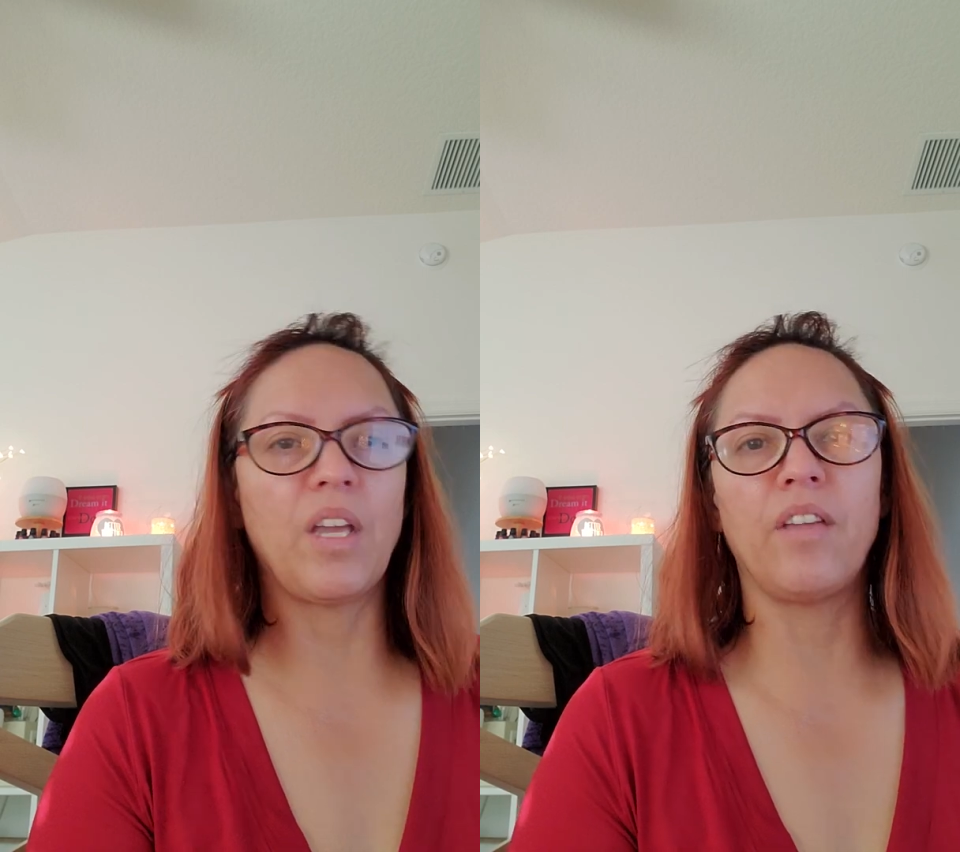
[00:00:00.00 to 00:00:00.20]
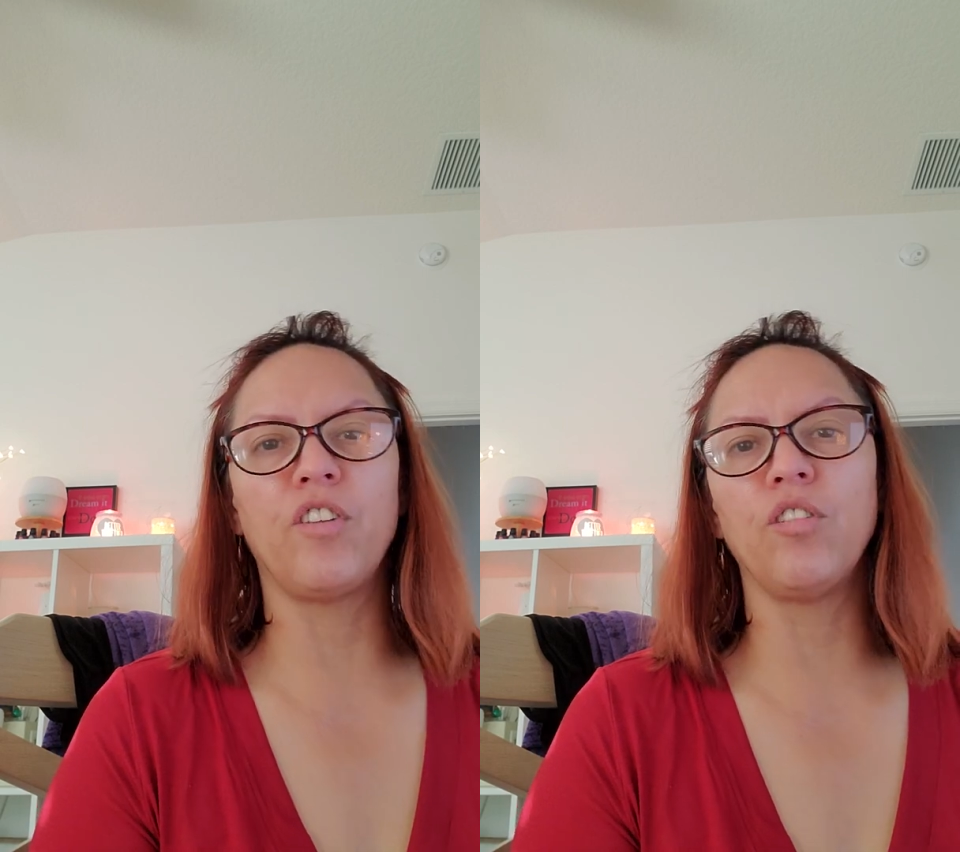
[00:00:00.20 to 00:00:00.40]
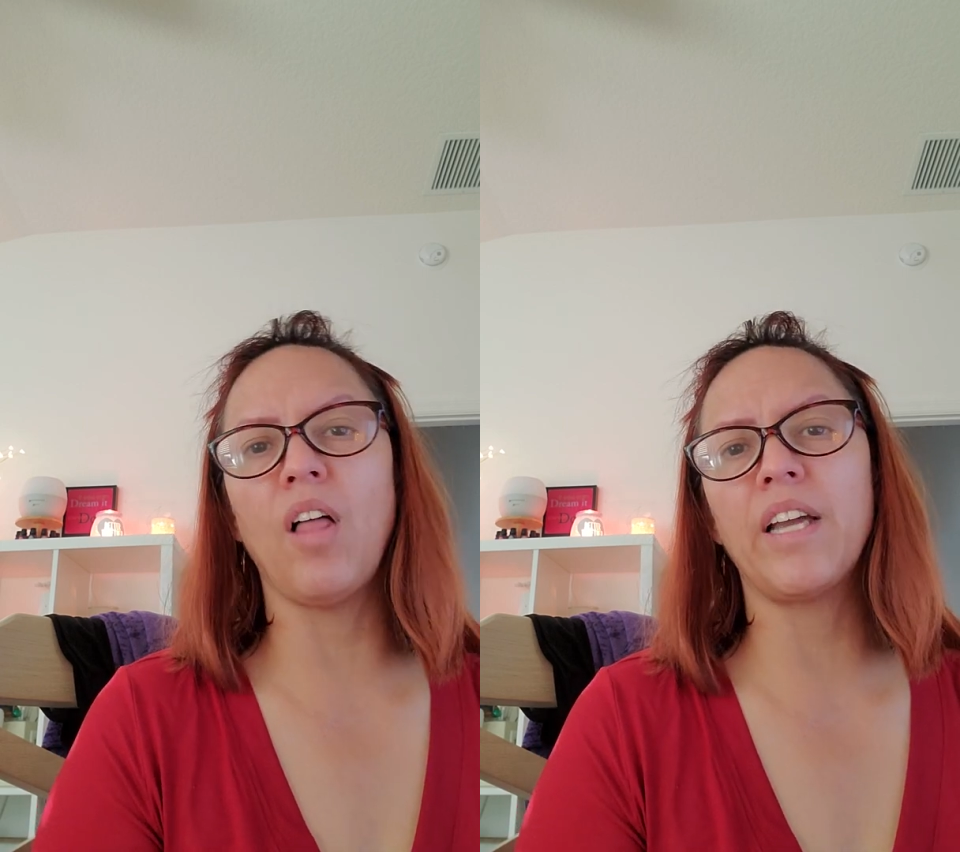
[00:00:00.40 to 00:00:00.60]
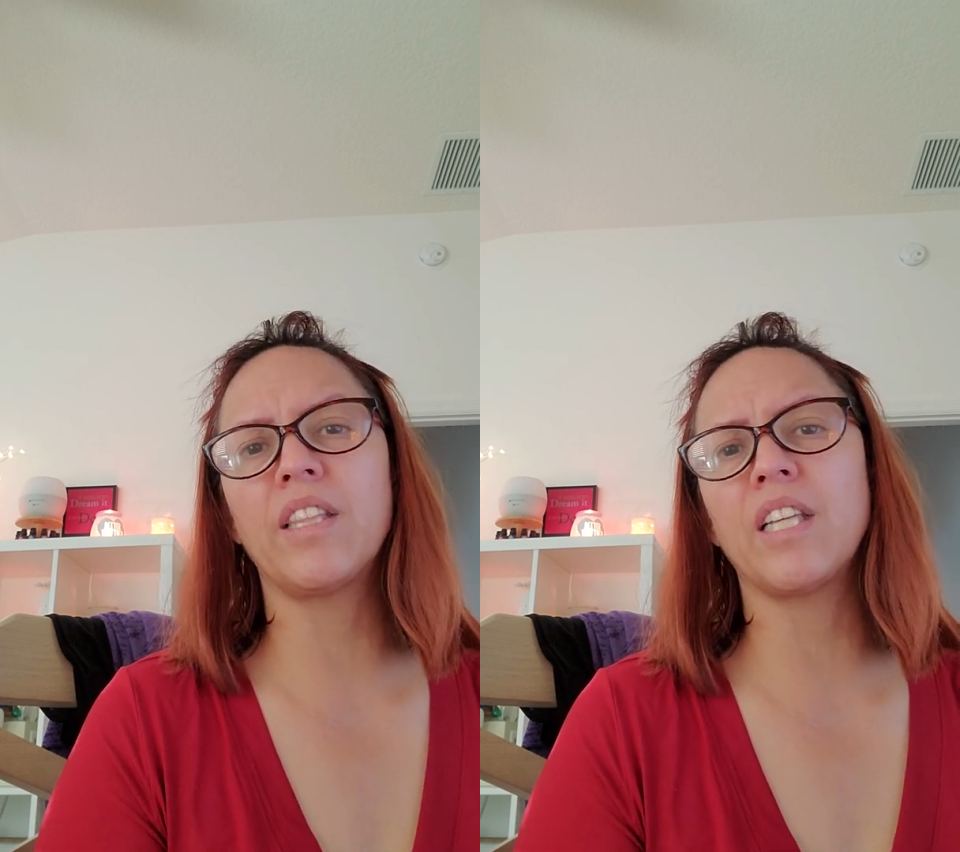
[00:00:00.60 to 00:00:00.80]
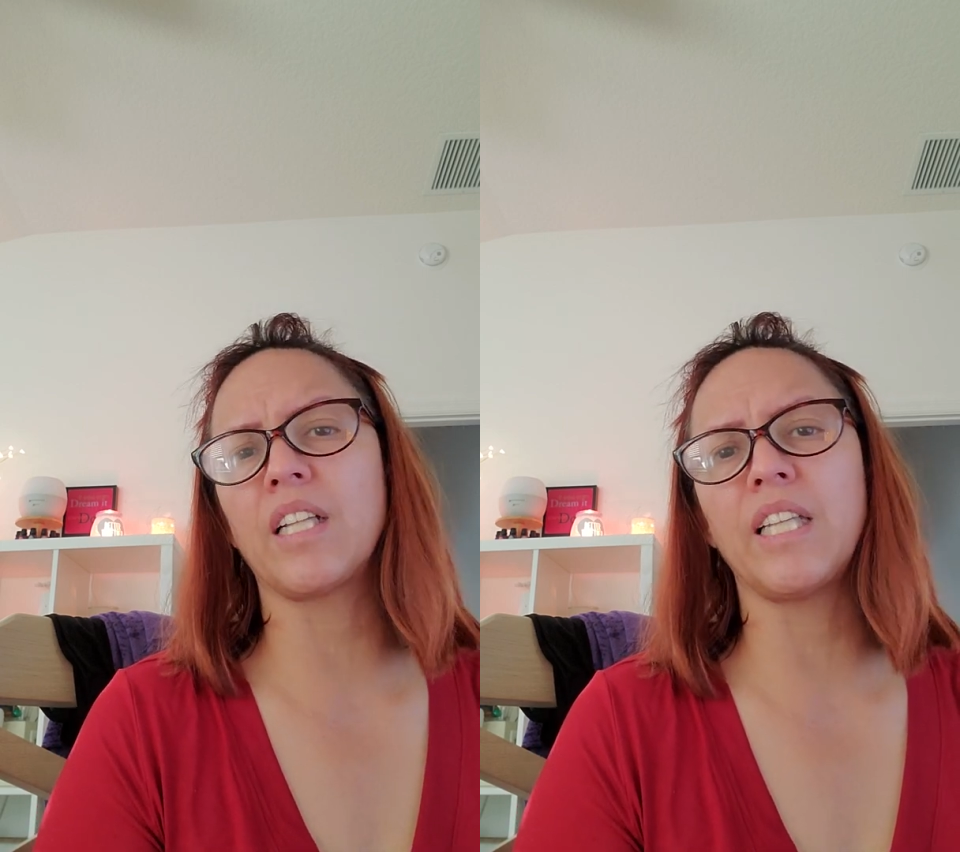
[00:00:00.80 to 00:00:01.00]
If you
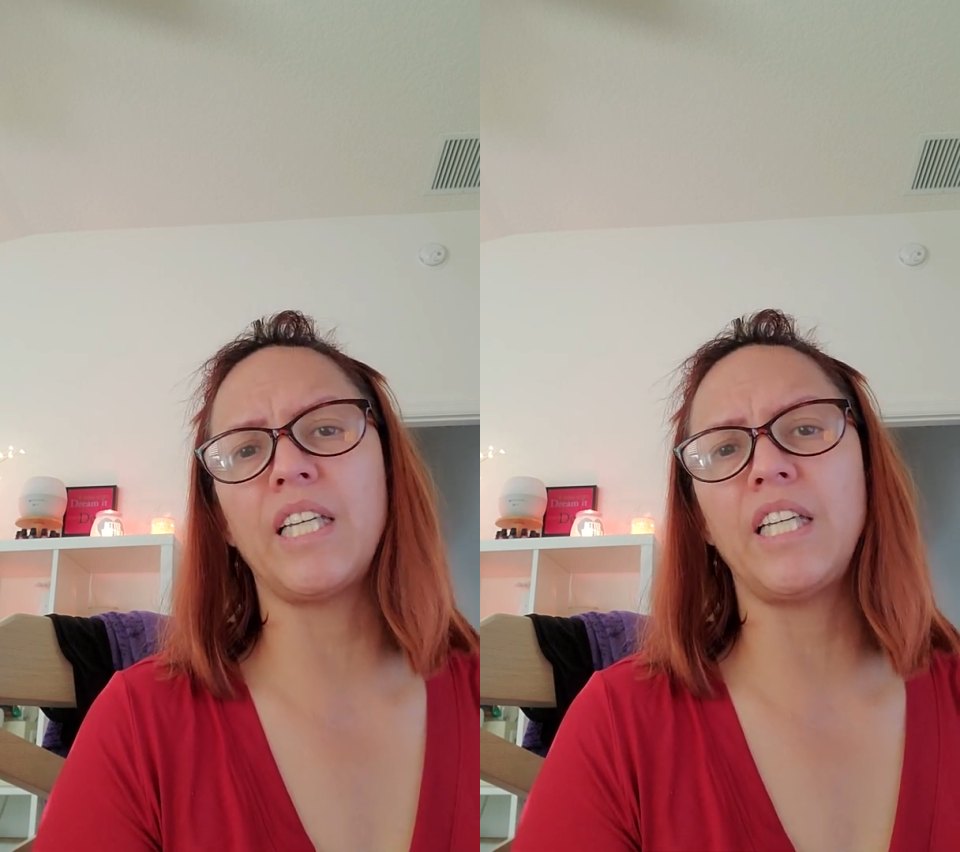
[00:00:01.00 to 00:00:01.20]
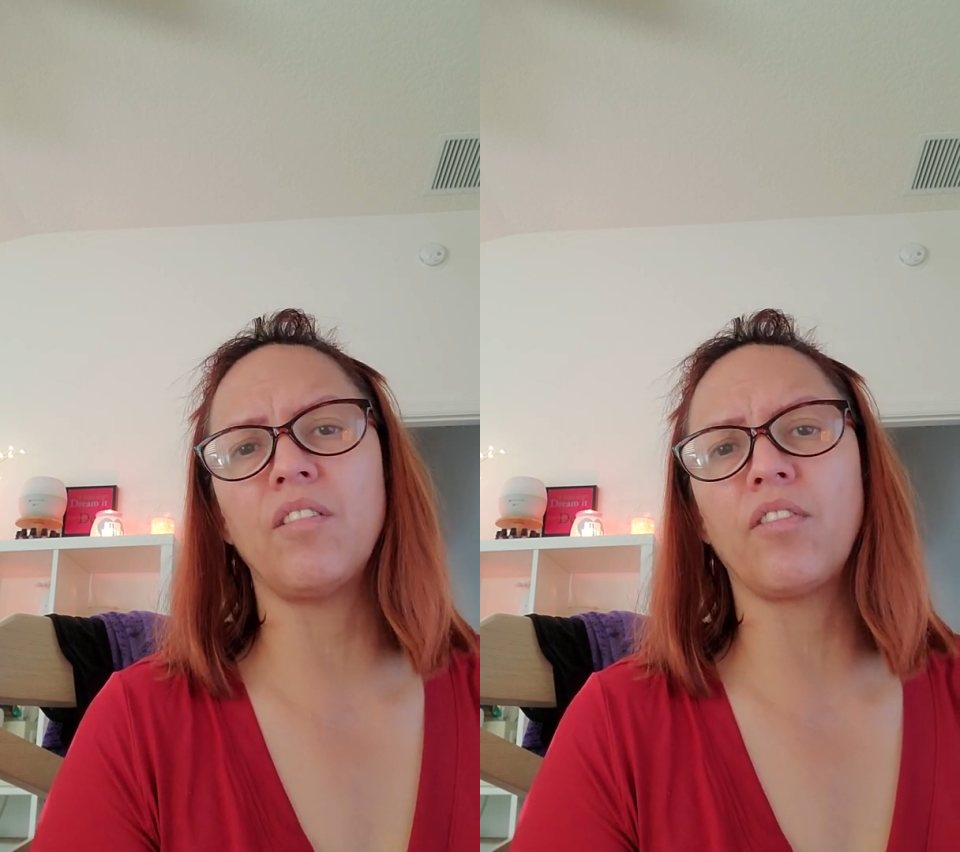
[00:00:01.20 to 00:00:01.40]
like the clean,